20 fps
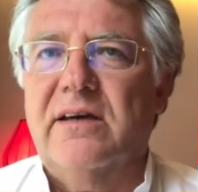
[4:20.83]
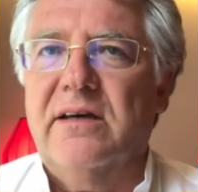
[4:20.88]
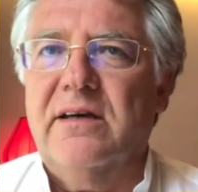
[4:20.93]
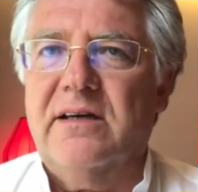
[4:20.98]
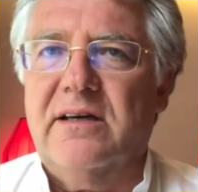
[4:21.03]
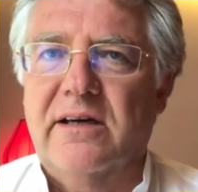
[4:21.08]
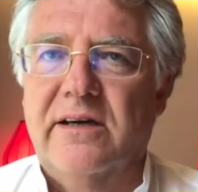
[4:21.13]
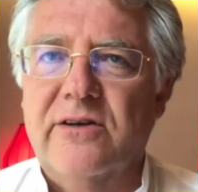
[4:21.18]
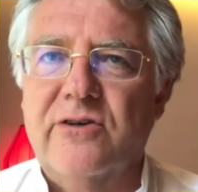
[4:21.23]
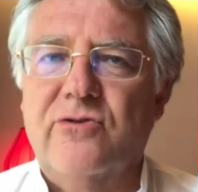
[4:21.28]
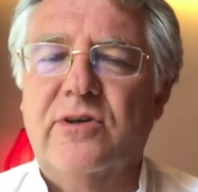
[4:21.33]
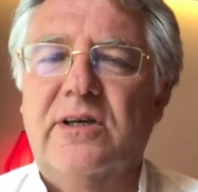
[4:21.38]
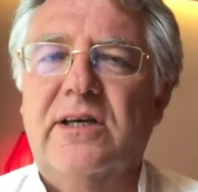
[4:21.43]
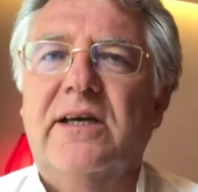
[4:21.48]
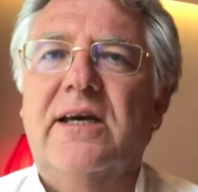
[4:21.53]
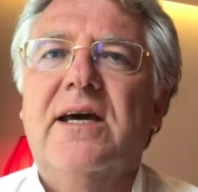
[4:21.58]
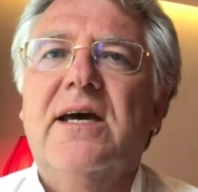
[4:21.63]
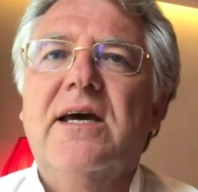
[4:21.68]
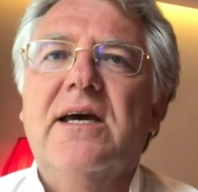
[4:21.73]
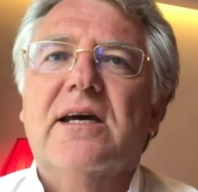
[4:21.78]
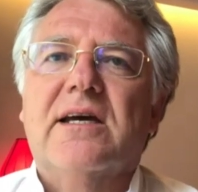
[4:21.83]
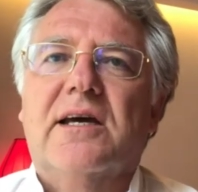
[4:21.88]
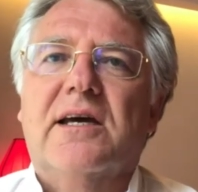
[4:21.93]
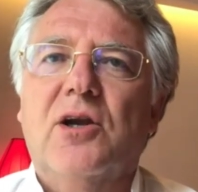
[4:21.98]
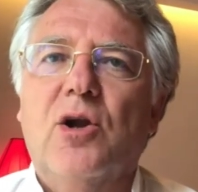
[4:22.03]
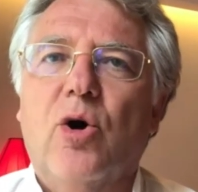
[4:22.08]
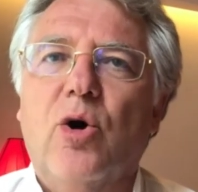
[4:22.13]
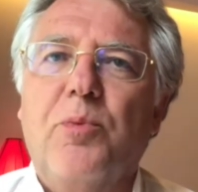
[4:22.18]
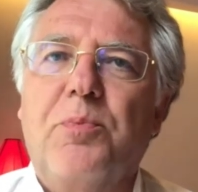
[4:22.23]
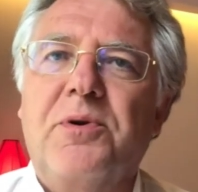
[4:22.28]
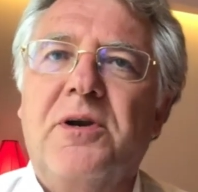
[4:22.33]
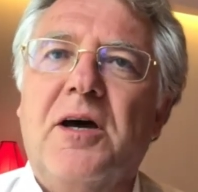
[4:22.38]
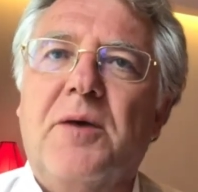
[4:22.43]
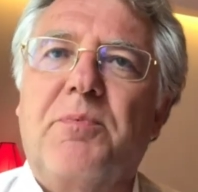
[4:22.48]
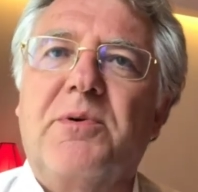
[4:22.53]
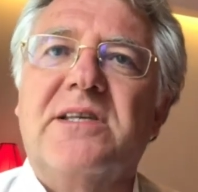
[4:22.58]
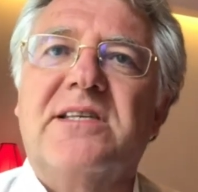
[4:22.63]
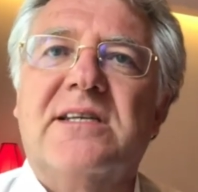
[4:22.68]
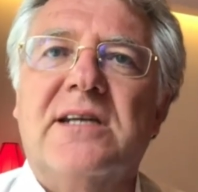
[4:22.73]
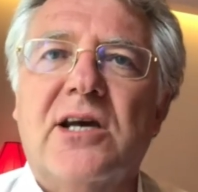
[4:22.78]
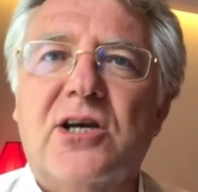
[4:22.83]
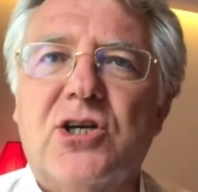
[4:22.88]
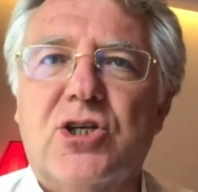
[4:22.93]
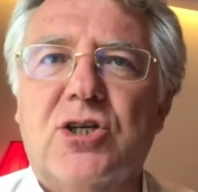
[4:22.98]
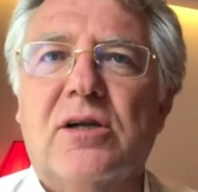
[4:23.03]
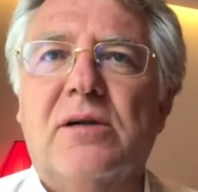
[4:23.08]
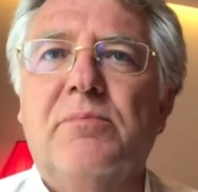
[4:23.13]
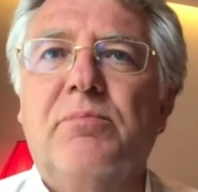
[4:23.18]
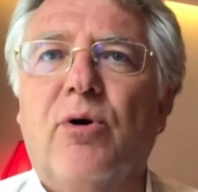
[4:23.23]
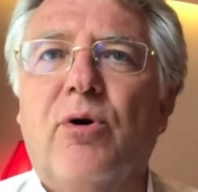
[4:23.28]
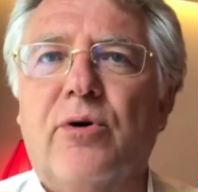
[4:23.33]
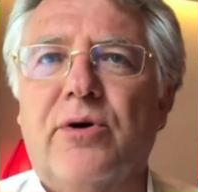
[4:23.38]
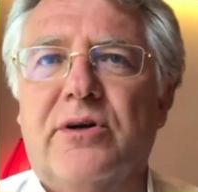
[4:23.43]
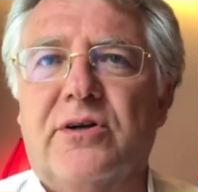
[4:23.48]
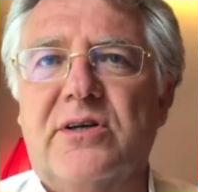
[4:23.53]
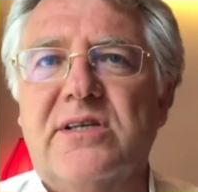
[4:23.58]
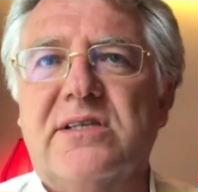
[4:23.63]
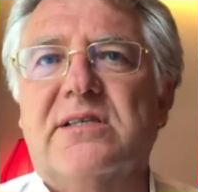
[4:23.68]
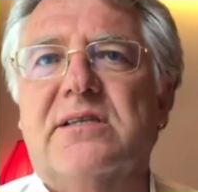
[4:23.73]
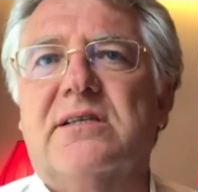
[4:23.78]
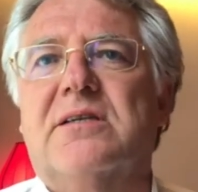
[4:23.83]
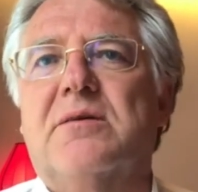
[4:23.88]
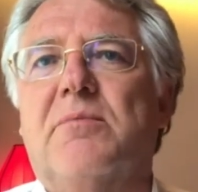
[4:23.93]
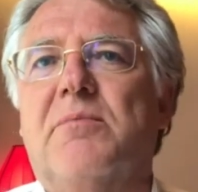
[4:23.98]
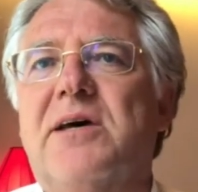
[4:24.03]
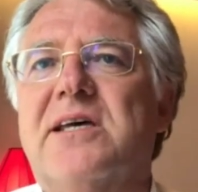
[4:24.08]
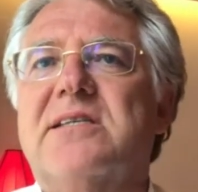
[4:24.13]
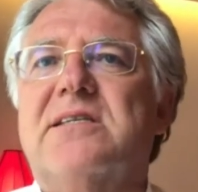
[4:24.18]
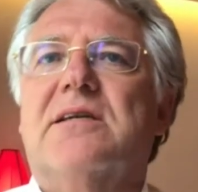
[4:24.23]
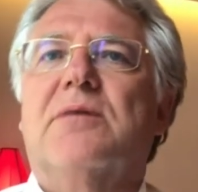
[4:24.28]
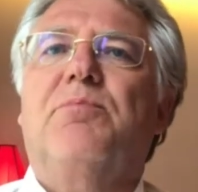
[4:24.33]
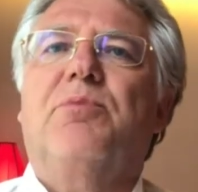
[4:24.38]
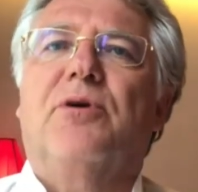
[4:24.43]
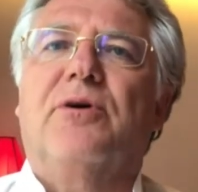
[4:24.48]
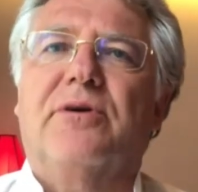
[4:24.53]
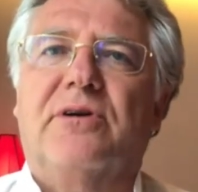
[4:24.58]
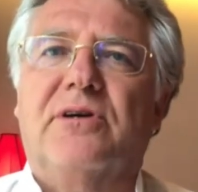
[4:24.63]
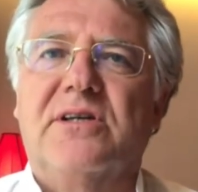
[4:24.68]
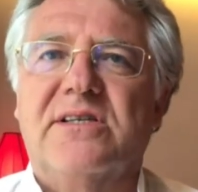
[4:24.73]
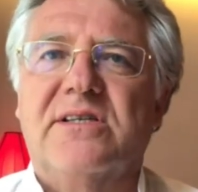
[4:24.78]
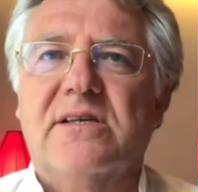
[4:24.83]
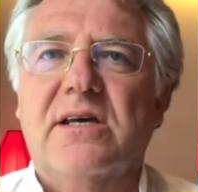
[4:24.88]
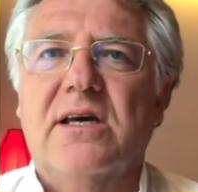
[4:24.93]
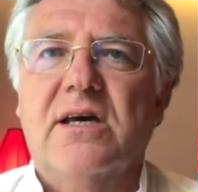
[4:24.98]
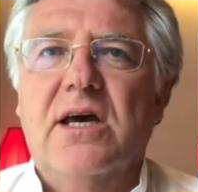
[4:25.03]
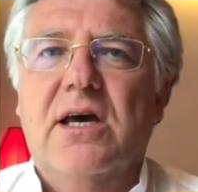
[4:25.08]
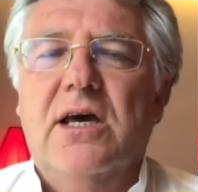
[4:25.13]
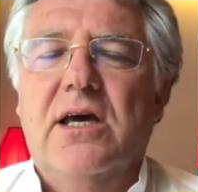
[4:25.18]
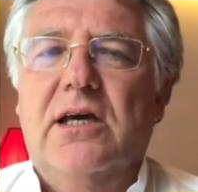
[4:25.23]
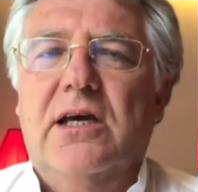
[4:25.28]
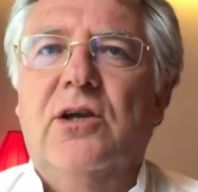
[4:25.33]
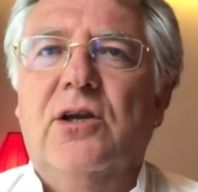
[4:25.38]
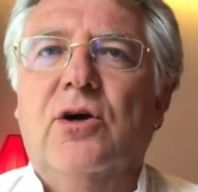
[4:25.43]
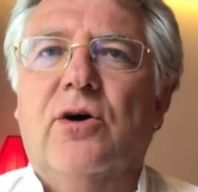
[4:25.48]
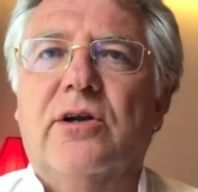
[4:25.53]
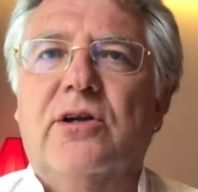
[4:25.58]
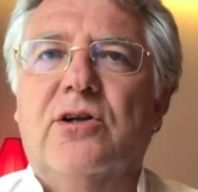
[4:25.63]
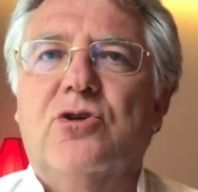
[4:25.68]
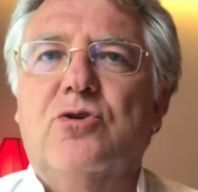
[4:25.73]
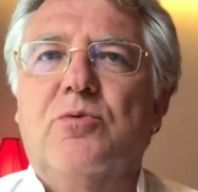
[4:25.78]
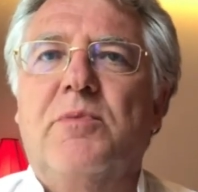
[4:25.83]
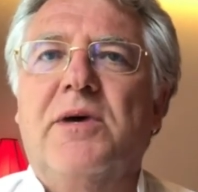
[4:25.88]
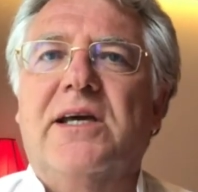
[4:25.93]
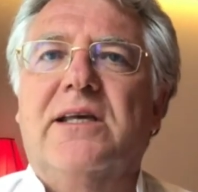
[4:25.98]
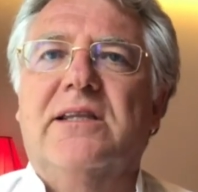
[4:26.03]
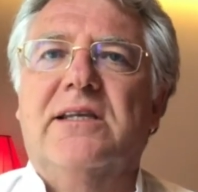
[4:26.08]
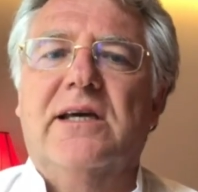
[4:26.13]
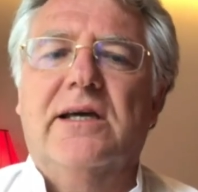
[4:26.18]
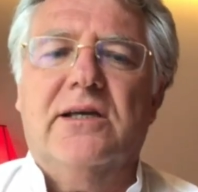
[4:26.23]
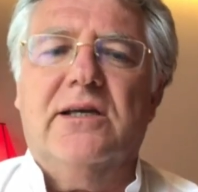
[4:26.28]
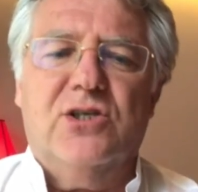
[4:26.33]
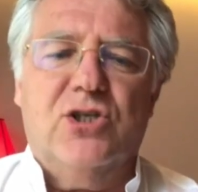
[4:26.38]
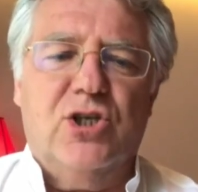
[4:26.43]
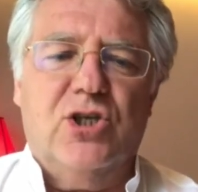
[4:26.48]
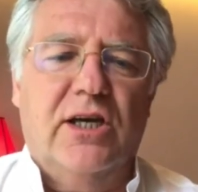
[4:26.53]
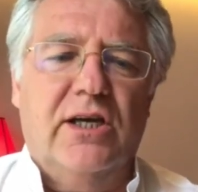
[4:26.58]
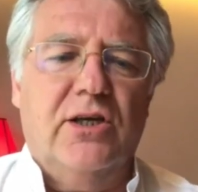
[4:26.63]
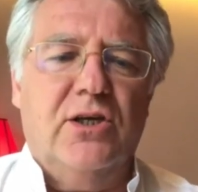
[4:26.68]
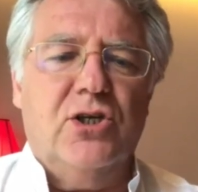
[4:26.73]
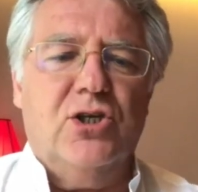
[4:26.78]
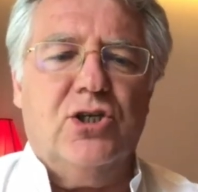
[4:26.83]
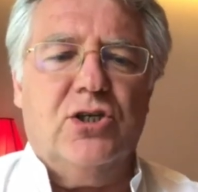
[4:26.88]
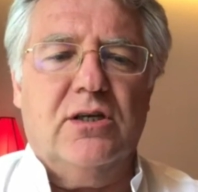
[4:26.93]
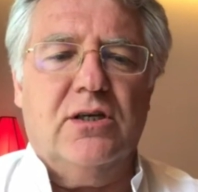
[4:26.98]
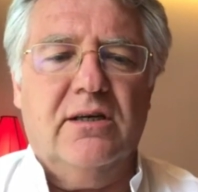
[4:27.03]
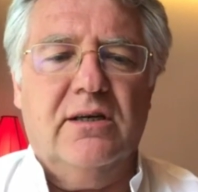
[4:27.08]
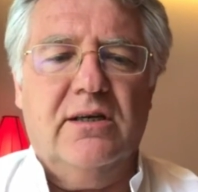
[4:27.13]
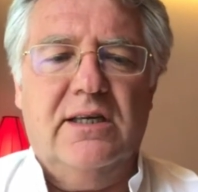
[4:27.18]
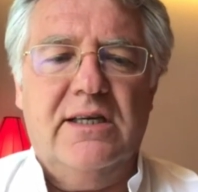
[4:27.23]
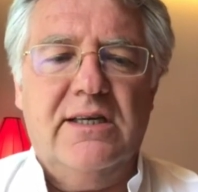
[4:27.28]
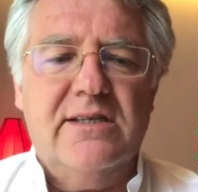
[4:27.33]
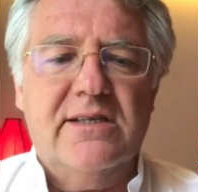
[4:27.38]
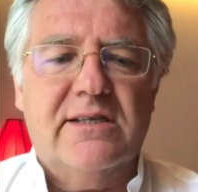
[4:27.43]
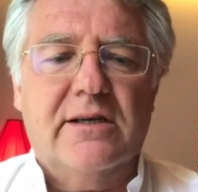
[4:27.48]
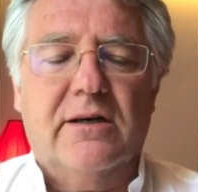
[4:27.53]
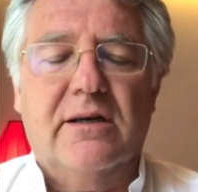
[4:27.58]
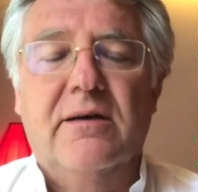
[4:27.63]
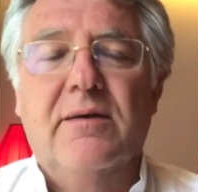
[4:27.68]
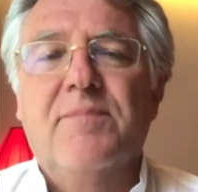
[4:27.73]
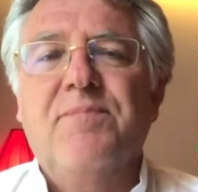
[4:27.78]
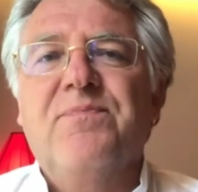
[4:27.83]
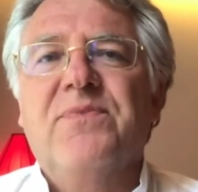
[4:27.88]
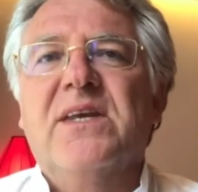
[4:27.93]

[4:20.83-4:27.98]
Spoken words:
a country can open up its national borders, domestic borders, in order to make the exchange easier.